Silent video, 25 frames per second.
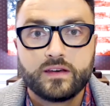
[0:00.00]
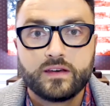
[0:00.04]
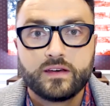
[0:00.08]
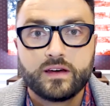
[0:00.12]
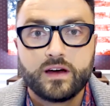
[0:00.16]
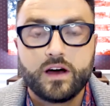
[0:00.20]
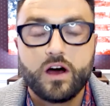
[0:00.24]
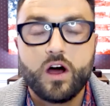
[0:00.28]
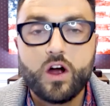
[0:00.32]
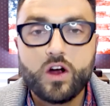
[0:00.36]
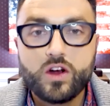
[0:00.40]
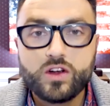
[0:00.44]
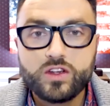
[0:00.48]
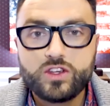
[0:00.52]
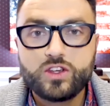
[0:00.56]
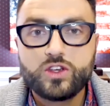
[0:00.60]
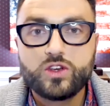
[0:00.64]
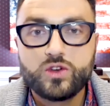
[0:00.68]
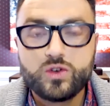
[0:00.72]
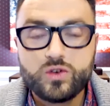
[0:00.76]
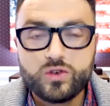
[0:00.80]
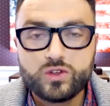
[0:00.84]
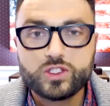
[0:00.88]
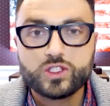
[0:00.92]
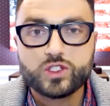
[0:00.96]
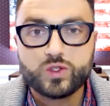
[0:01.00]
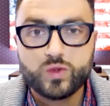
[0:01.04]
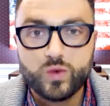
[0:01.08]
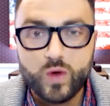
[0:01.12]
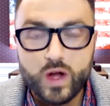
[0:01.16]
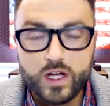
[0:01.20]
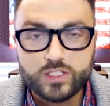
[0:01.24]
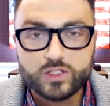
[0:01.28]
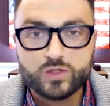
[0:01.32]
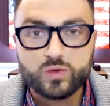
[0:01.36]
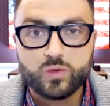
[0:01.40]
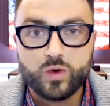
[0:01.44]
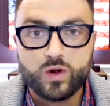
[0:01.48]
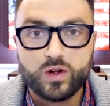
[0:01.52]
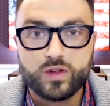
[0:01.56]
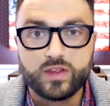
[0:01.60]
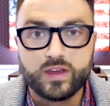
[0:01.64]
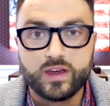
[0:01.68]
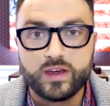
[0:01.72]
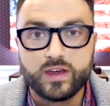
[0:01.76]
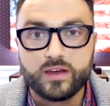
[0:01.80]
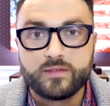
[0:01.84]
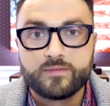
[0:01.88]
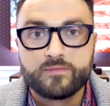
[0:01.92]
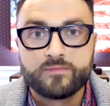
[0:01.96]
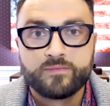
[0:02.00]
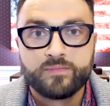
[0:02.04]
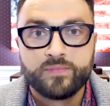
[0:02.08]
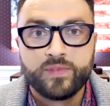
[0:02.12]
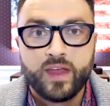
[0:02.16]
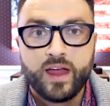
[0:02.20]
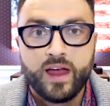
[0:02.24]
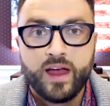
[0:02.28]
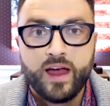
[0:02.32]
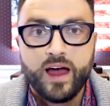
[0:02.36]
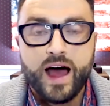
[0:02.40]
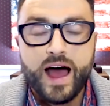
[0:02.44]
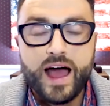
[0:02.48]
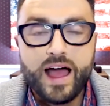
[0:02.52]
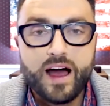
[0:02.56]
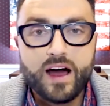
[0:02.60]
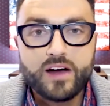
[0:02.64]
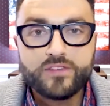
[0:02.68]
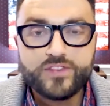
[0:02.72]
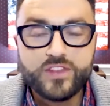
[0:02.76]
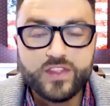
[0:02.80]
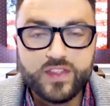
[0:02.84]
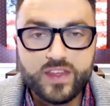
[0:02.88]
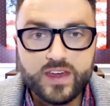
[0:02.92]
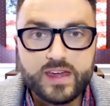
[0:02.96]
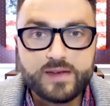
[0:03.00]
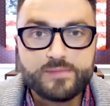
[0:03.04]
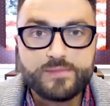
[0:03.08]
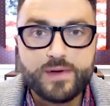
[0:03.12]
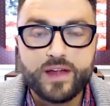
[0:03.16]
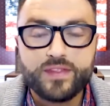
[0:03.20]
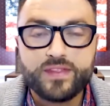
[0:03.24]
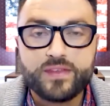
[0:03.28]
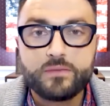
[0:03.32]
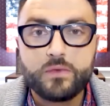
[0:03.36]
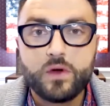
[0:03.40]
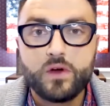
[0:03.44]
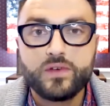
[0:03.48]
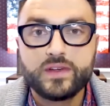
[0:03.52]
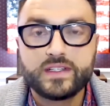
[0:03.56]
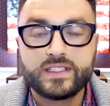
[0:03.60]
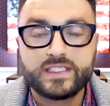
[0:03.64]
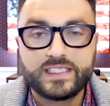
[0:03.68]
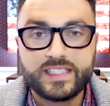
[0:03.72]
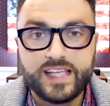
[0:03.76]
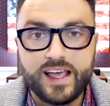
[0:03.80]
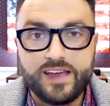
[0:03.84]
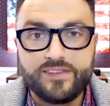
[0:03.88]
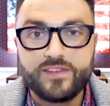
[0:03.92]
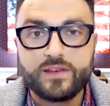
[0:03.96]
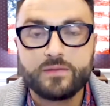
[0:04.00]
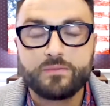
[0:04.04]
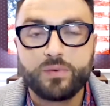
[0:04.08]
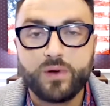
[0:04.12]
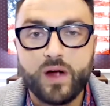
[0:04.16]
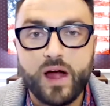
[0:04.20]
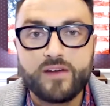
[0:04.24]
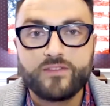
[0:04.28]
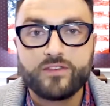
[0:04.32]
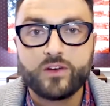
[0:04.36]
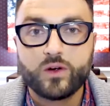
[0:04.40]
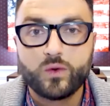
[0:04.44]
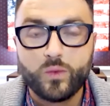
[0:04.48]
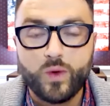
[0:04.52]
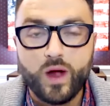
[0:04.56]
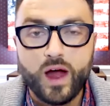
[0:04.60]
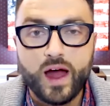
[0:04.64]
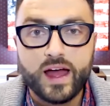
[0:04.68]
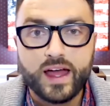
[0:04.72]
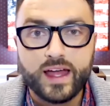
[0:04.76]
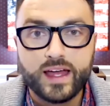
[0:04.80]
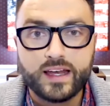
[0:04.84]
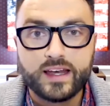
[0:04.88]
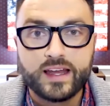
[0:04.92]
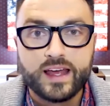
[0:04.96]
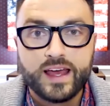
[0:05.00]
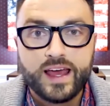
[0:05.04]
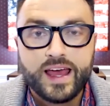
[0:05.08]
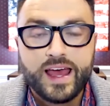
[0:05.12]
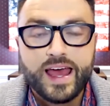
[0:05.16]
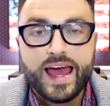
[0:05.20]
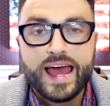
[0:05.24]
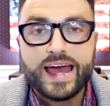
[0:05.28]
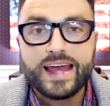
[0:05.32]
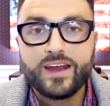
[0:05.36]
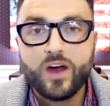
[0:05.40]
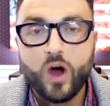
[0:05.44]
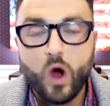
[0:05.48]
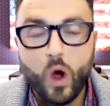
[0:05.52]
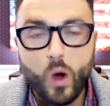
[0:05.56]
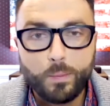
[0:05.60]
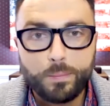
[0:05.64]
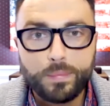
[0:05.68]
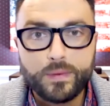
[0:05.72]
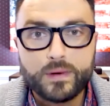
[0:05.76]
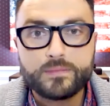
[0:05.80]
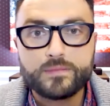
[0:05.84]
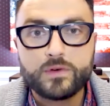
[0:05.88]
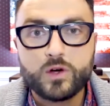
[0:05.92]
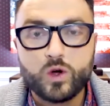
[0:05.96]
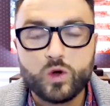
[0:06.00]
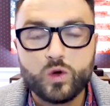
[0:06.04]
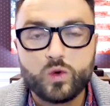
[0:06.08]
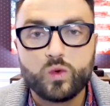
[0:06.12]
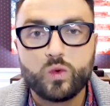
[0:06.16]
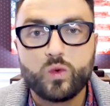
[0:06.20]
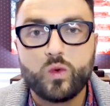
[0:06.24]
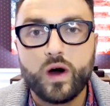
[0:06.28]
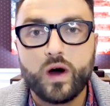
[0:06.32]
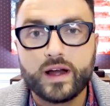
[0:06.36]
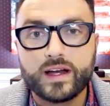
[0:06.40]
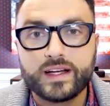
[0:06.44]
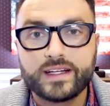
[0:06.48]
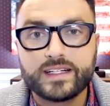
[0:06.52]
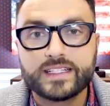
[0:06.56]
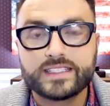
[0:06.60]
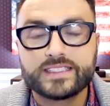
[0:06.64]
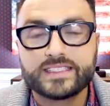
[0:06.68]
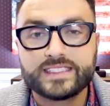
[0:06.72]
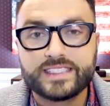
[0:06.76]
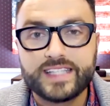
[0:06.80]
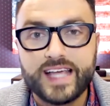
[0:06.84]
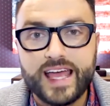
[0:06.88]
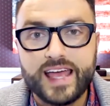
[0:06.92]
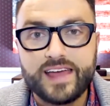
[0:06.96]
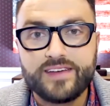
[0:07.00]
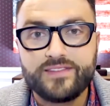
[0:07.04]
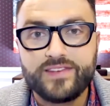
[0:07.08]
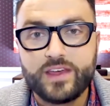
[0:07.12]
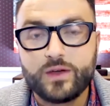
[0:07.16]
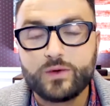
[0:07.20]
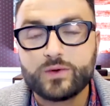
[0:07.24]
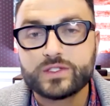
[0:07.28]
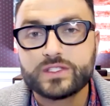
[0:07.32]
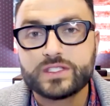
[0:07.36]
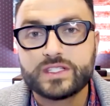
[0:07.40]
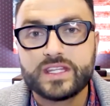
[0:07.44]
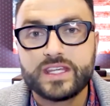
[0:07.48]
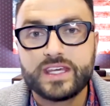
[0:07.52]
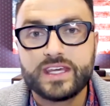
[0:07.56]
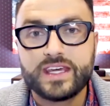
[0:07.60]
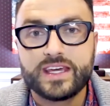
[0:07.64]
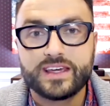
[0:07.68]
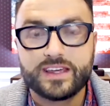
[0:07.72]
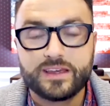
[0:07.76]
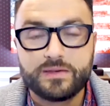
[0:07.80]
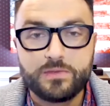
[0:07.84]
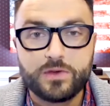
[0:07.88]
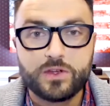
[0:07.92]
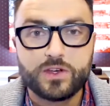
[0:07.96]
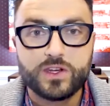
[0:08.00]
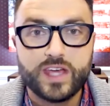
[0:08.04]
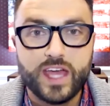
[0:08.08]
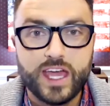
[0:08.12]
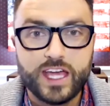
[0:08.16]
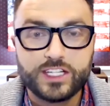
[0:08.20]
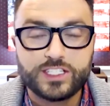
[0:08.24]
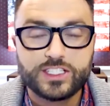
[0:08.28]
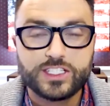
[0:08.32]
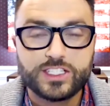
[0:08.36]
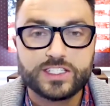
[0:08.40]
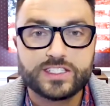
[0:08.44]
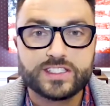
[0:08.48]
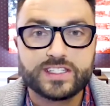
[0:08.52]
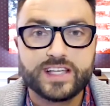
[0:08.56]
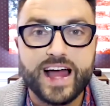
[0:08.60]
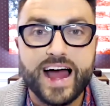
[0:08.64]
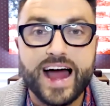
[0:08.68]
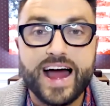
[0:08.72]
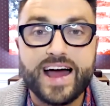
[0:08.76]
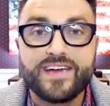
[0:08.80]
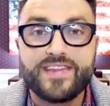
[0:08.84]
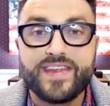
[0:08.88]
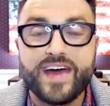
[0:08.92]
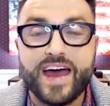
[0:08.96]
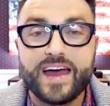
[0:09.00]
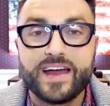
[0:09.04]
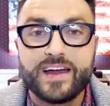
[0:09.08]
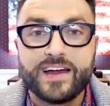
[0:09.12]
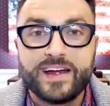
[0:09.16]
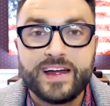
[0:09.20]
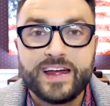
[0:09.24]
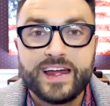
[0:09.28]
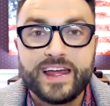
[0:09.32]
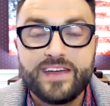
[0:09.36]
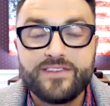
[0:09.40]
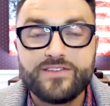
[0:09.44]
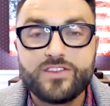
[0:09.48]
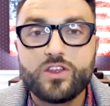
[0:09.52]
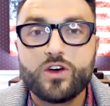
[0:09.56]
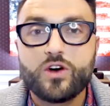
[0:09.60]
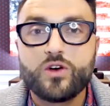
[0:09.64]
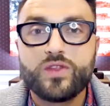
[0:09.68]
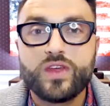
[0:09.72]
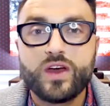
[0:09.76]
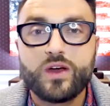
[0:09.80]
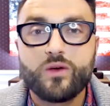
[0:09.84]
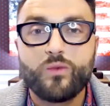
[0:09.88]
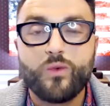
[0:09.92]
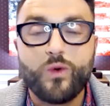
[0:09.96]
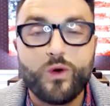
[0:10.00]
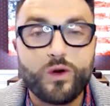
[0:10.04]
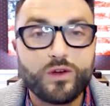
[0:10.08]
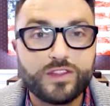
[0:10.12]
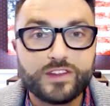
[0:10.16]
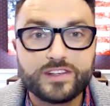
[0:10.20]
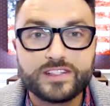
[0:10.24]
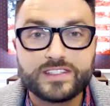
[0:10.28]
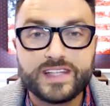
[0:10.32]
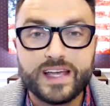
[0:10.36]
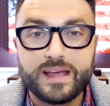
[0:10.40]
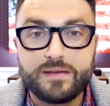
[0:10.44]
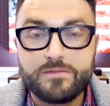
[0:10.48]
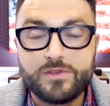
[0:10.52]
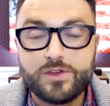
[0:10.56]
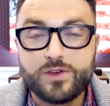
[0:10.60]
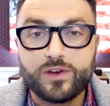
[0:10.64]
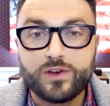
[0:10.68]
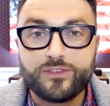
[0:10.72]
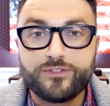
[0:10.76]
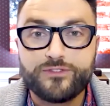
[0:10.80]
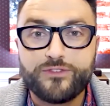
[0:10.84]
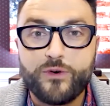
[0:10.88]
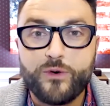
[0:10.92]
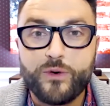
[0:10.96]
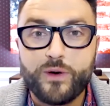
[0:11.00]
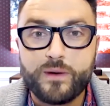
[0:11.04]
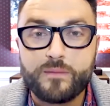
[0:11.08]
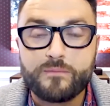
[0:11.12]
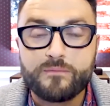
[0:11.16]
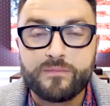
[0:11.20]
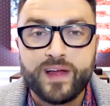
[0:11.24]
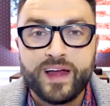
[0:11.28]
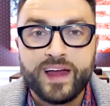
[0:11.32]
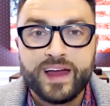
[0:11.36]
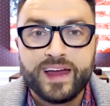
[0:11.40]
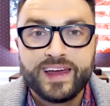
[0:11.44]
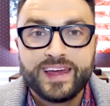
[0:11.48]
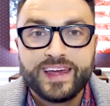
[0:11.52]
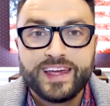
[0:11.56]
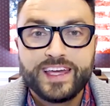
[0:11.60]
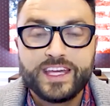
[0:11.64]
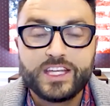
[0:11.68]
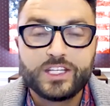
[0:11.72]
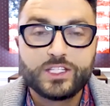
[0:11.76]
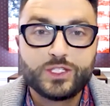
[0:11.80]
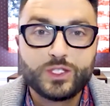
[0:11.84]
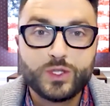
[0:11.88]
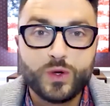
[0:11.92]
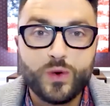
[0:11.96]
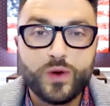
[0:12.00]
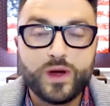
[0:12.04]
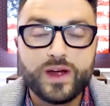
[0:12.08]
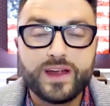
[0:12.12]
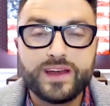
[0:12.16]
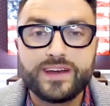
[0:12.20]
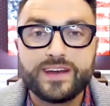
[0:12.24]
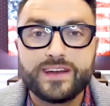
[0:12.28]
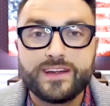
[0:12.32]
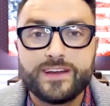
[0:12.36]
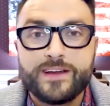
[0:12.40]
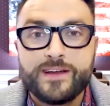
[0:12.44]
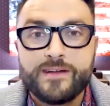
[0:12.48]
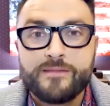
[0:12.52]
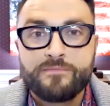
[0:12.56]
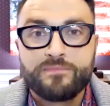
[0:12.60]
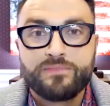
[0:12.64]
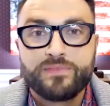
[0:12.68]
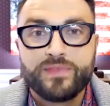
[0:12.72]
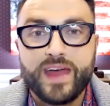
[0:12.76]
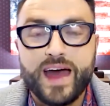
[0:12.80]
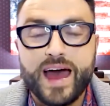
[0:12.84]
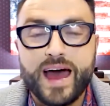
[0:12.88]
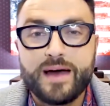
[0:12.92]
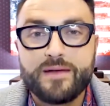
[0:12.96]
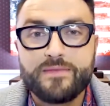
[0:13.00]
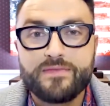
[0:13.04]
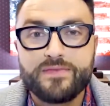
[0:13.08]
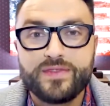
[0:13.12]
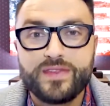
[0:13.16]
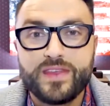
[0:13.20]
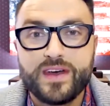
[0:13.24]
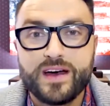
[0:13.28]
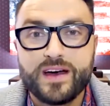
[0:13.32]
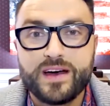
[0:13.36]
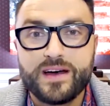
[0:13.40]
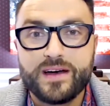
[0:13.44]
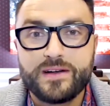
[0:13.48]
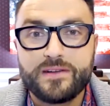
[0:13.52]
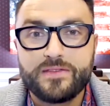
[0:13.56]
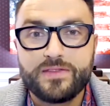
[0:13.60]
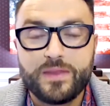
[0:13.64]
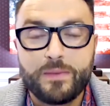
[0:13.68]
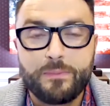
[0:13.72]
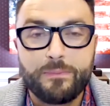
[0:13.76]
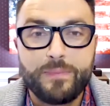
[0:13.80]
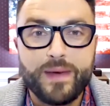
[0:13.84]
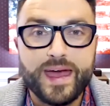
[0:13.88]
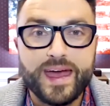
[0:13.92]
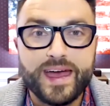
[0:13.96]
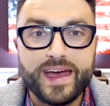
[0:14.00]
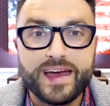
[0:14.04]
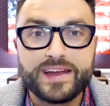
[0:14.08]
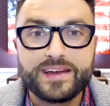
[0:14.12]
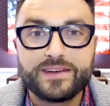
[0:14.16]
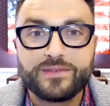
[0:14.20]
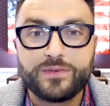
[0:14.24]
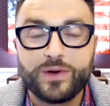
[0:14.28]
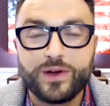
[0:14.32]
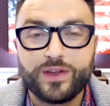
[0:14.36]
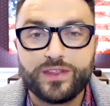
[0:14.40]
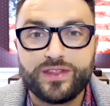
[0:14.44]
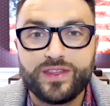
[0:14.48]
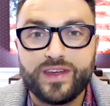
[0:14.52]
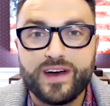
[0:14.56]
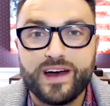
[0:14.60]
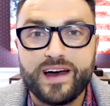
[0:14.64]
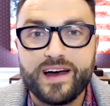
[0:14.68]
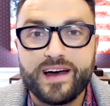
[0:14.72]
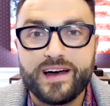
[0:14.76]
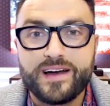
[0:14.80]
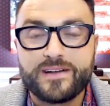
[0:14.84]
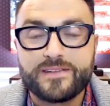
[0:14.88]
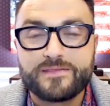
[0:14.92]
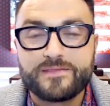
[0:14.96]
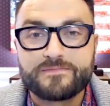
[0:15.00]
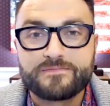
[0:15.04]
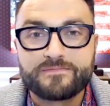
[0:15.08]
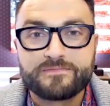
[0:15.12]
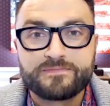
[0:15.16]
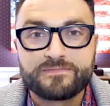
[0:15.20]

Are you trustworthy? I often think about the movie Saving Private Ryan and Opum, who wanted to save, he was the communications guy that even though they wore the same uniform, he joined the band with Ed